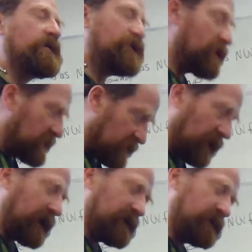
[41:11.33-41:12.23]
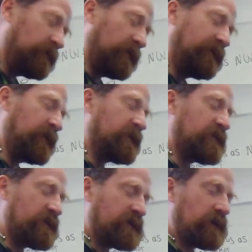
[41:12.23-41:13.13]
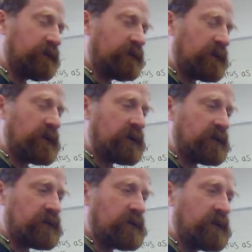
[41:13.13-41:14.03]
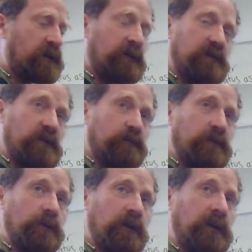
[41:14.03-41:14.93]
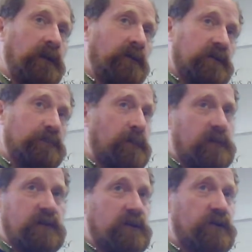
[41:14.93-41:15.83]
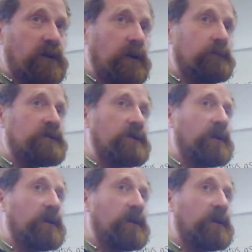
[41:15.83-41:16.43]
Just as horrific as the stuff the Nazis were doing in their experimentation camps.